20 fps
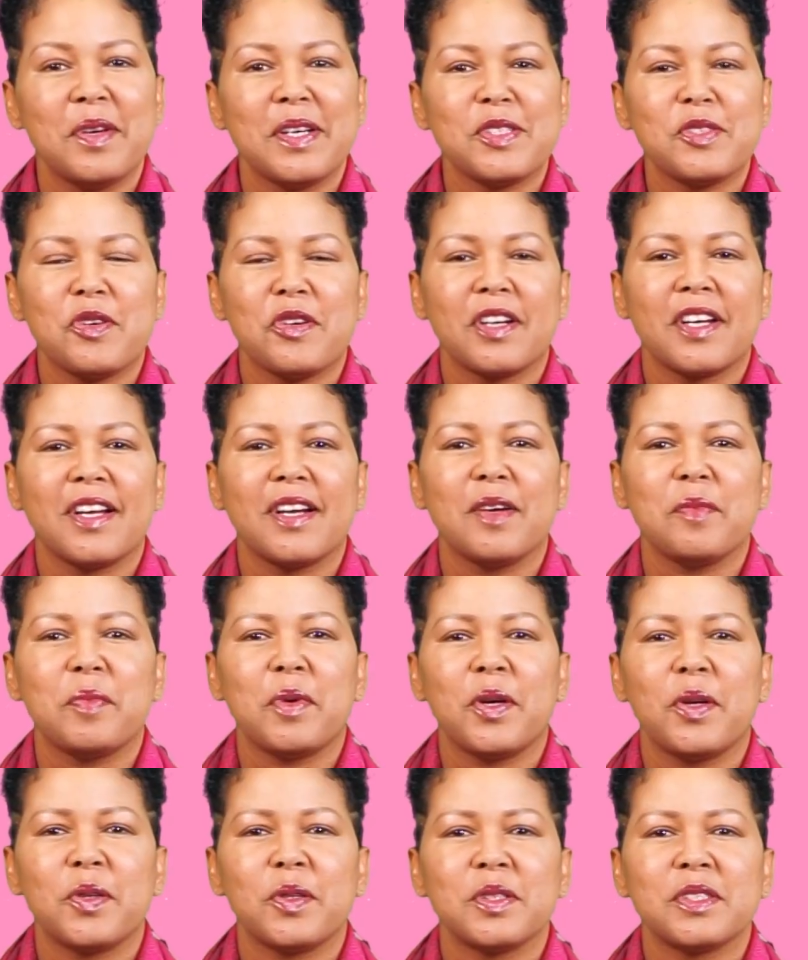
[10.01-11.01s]
we're talking
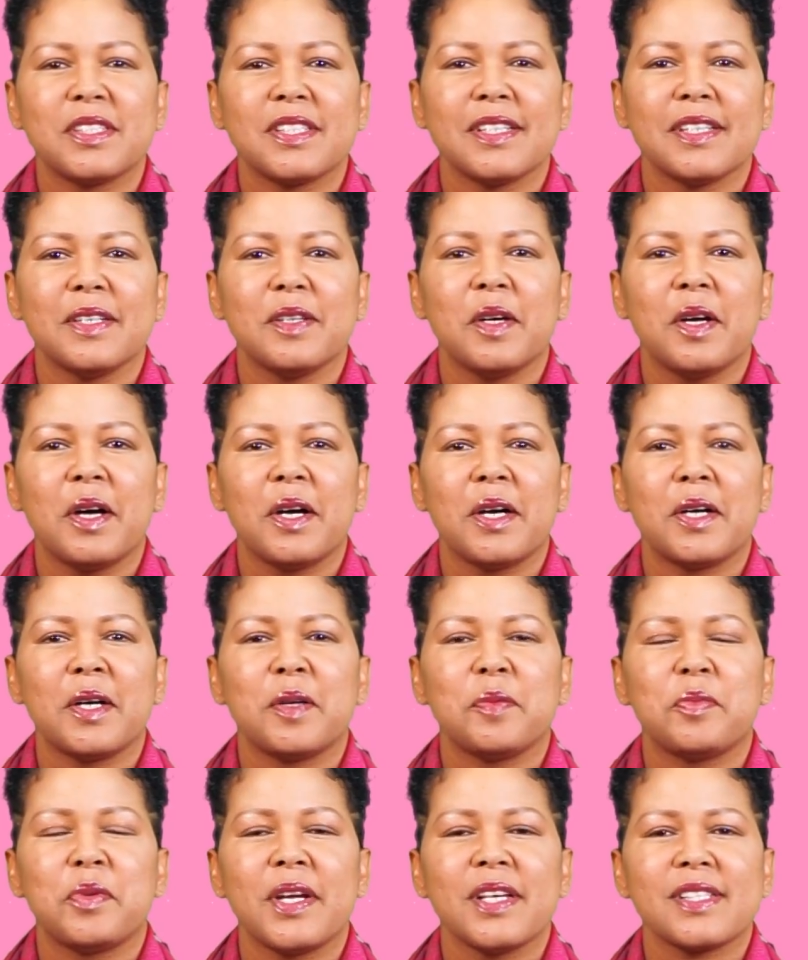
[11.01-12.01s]
about
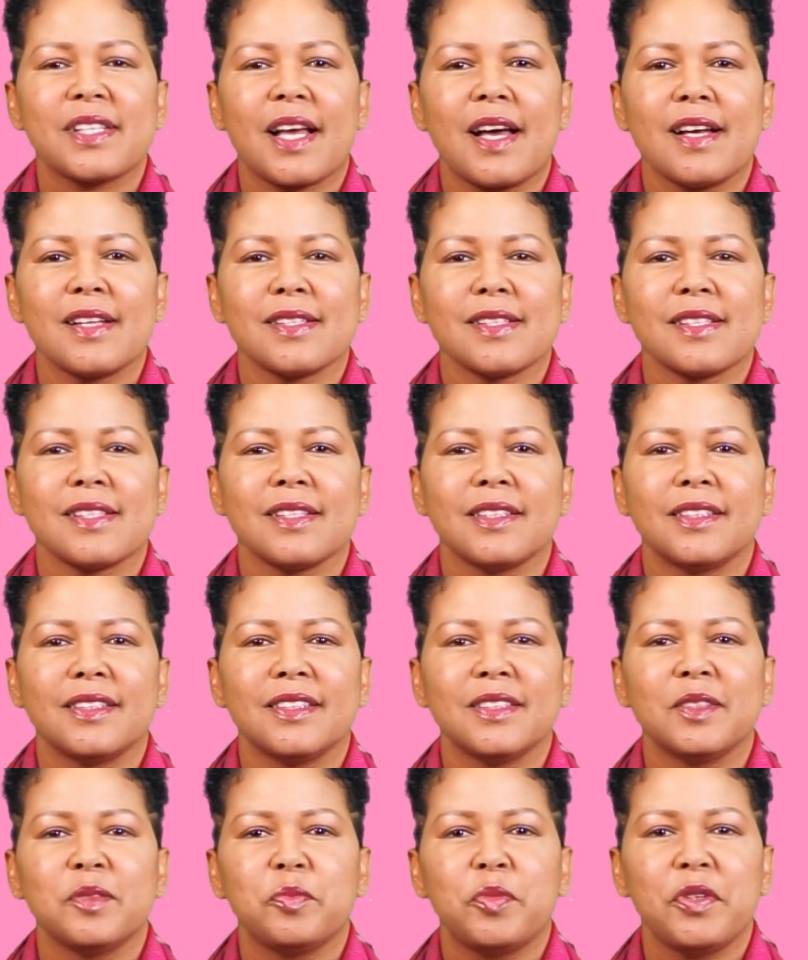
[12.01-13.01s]
breast
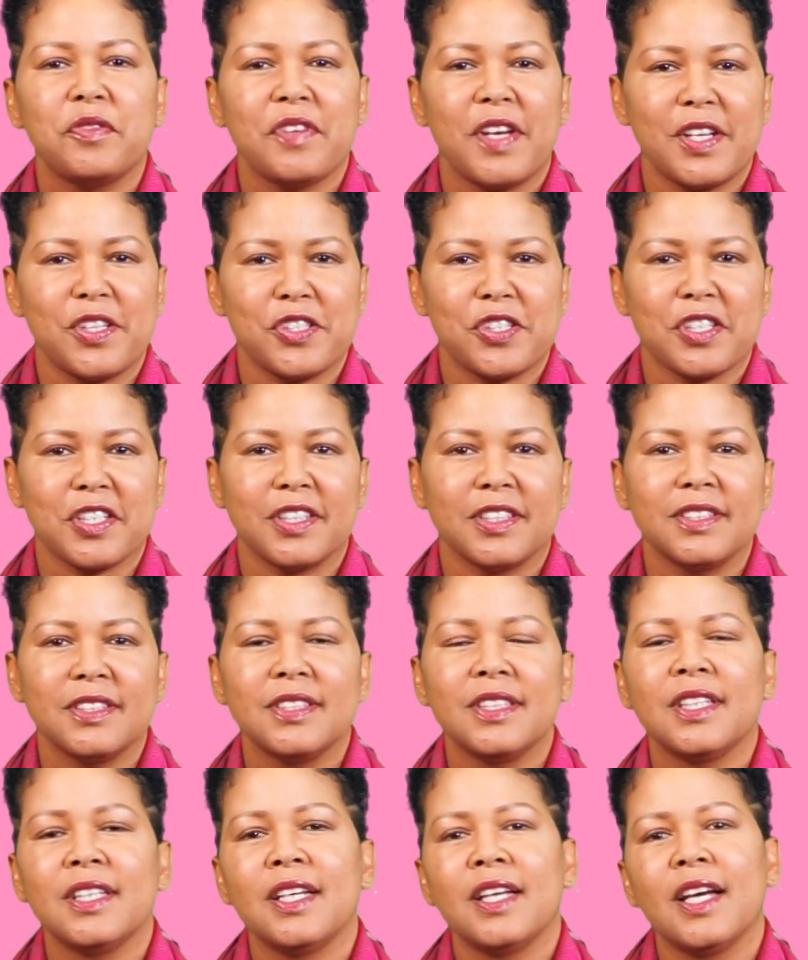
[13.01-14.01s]
cancer
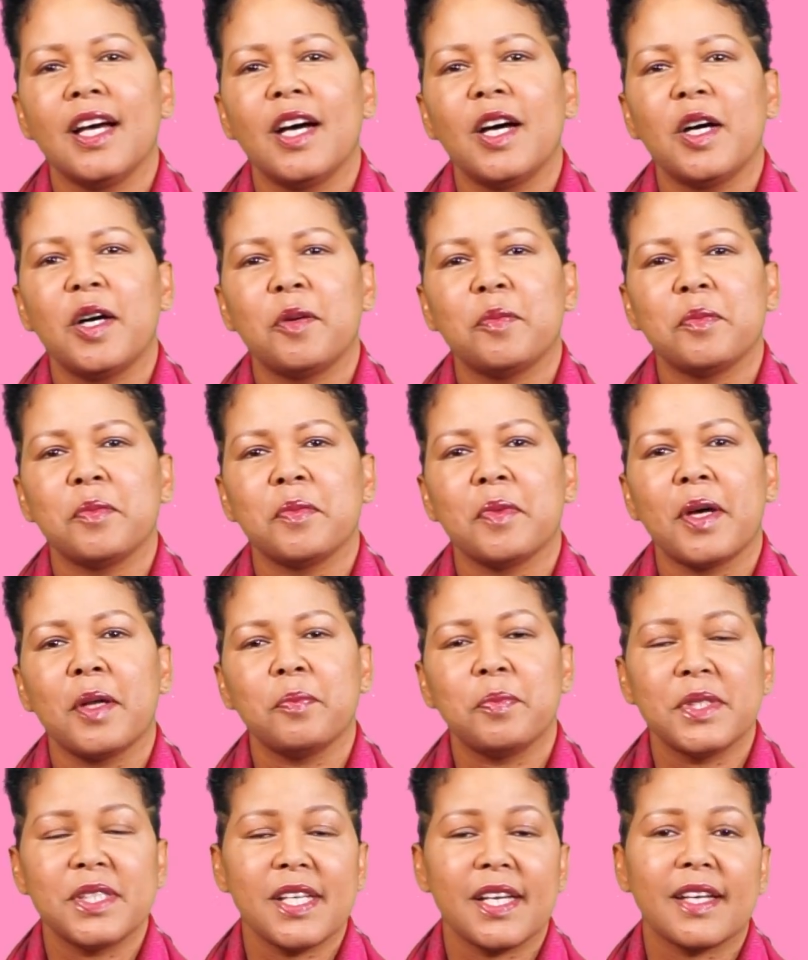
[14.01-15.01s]
prevention
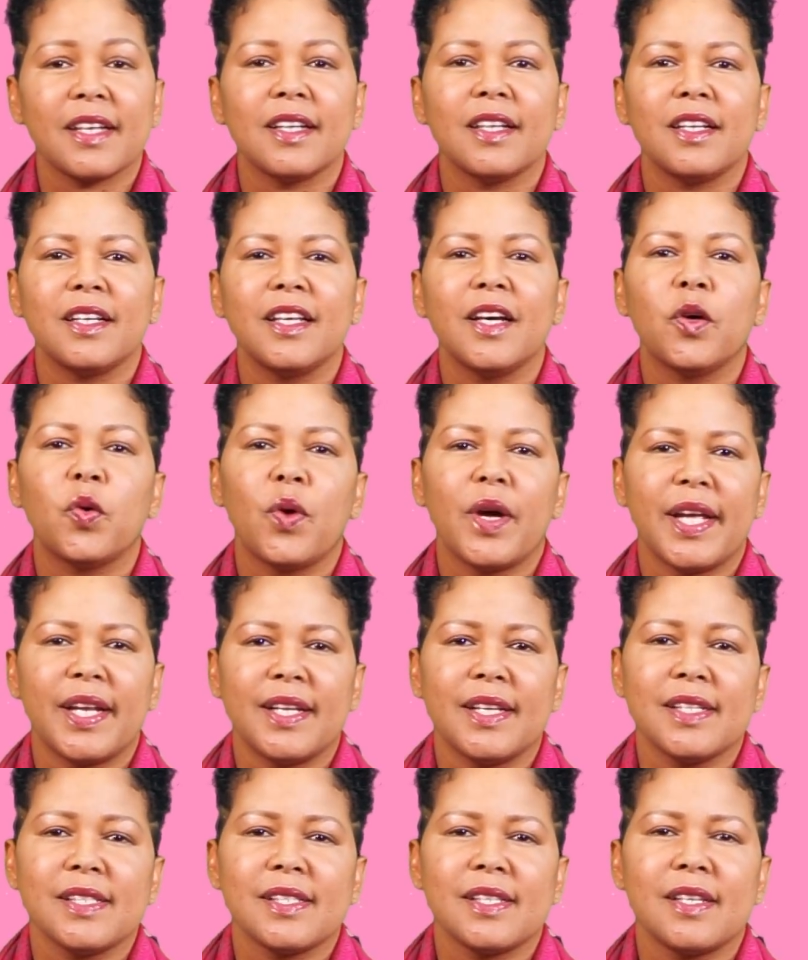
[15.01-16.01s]
and particularly
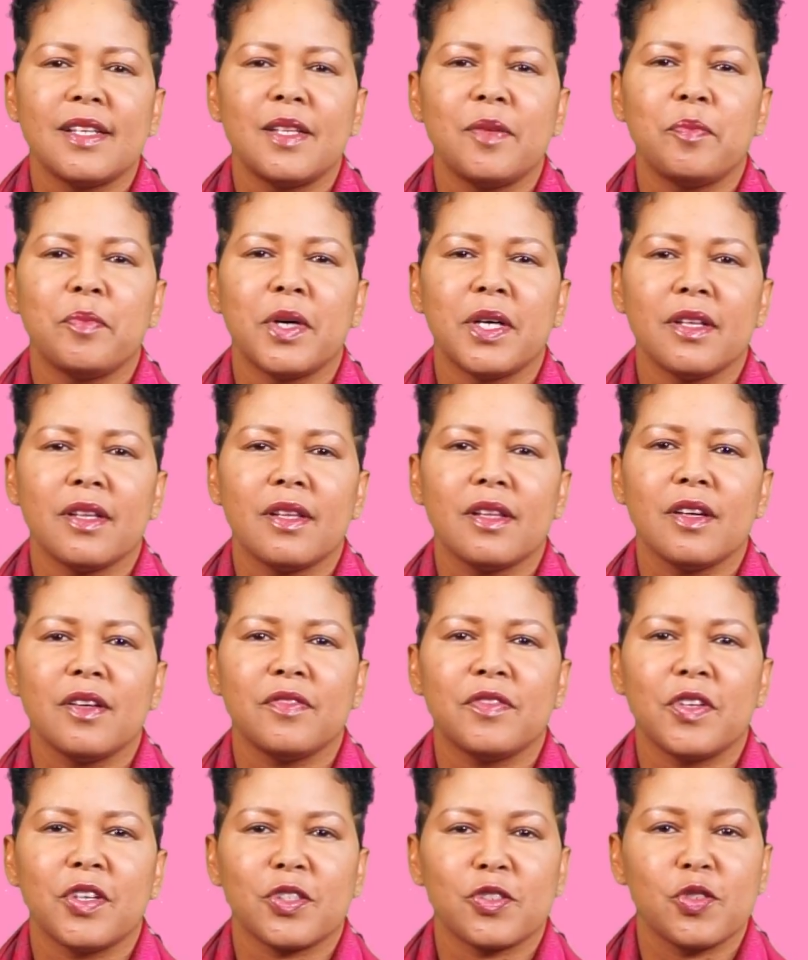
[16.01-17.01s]
awareness in the month
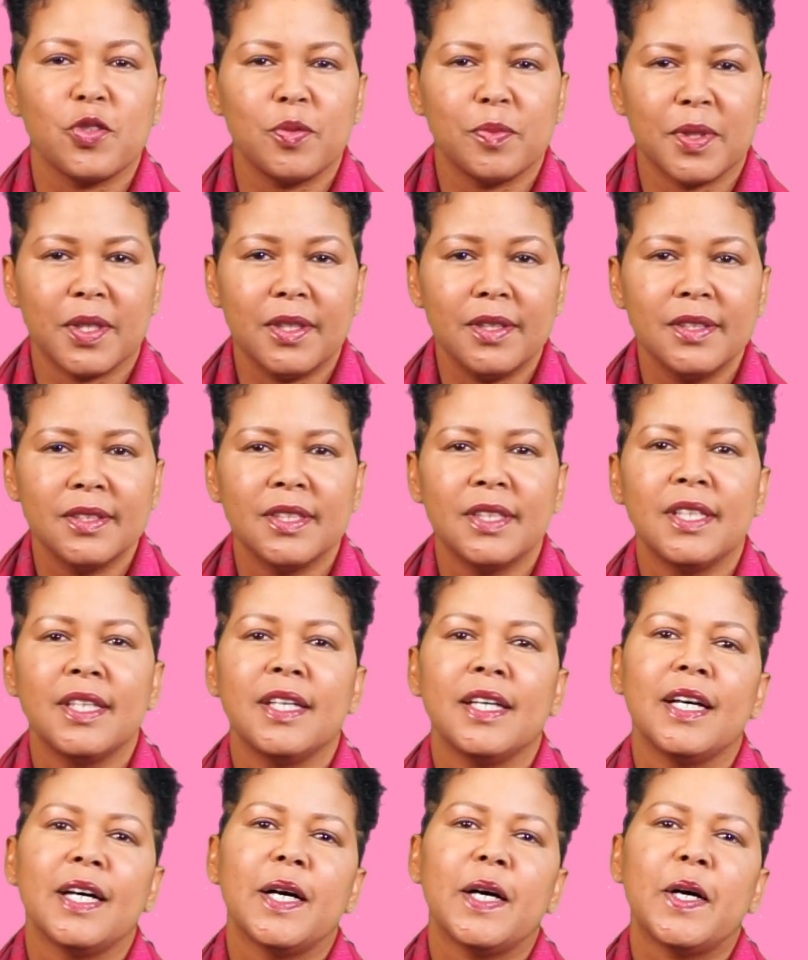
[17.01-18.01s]
of October.
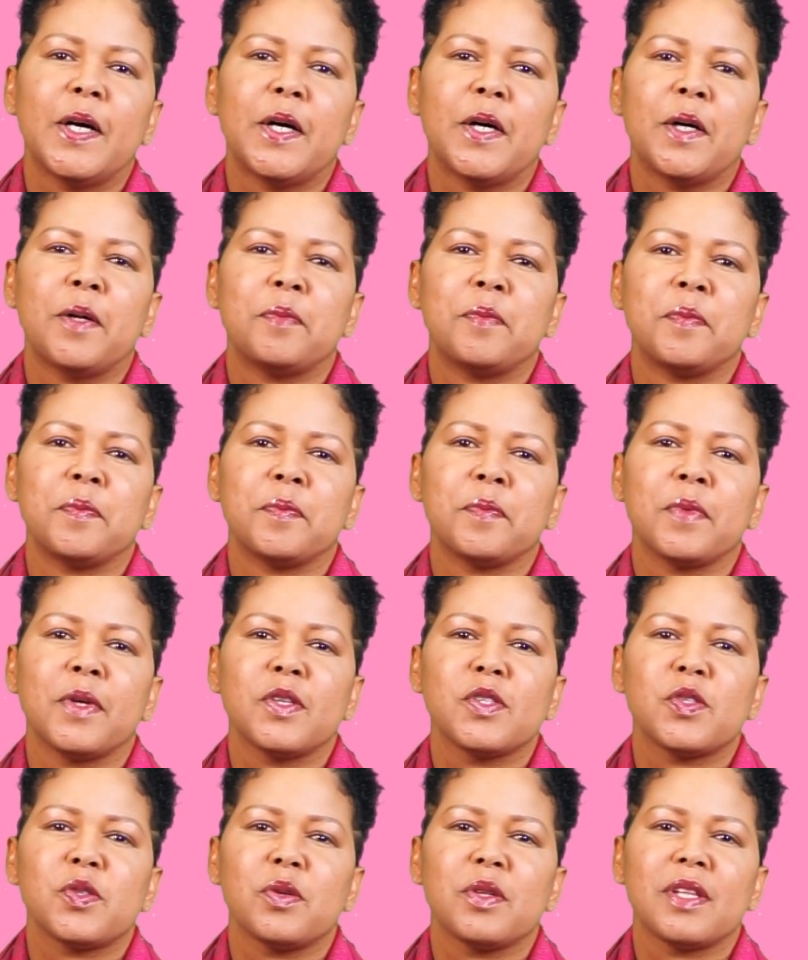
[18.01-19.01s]

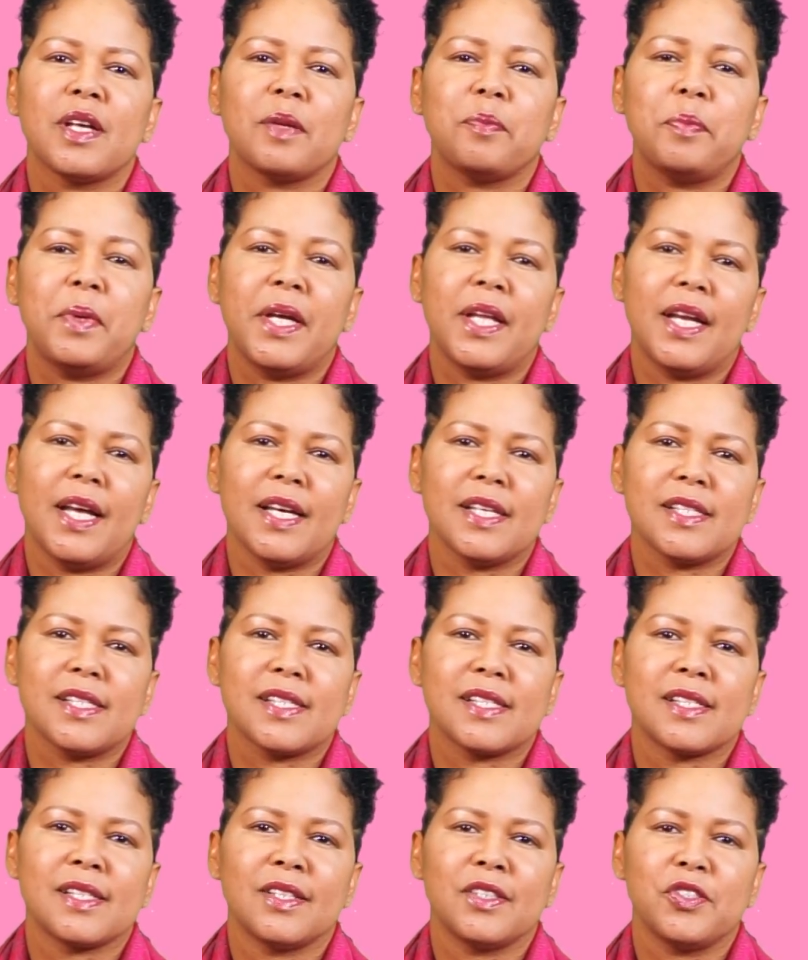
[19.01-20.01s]
So that
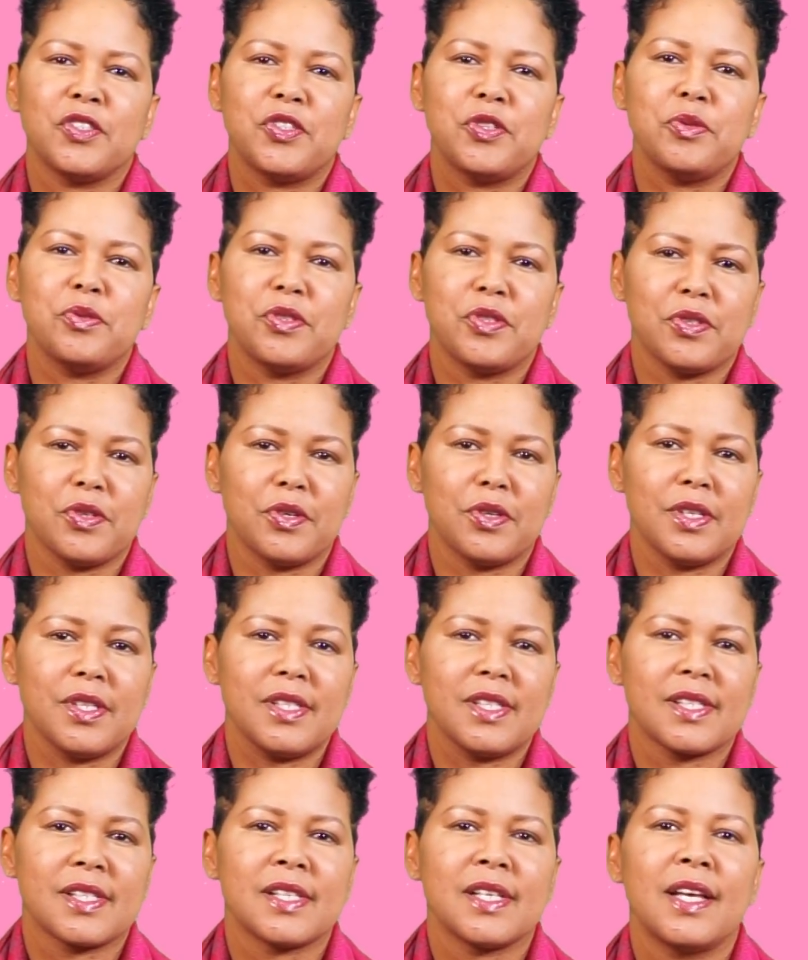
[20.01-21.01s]
Payless
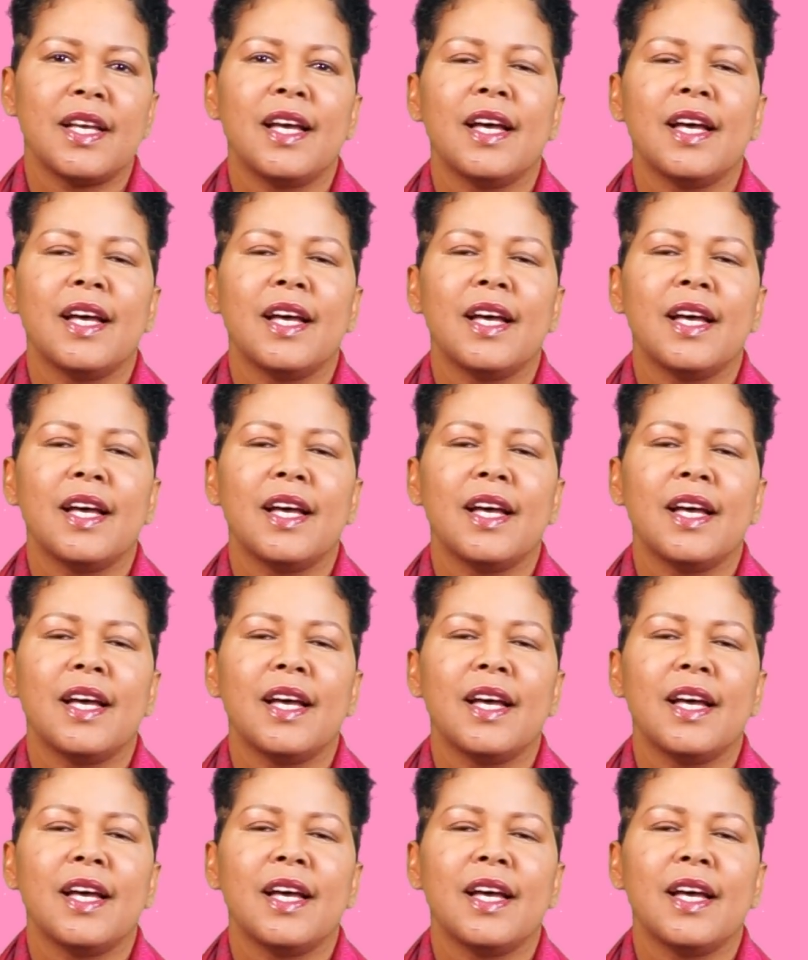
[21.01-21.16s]
ShoeSource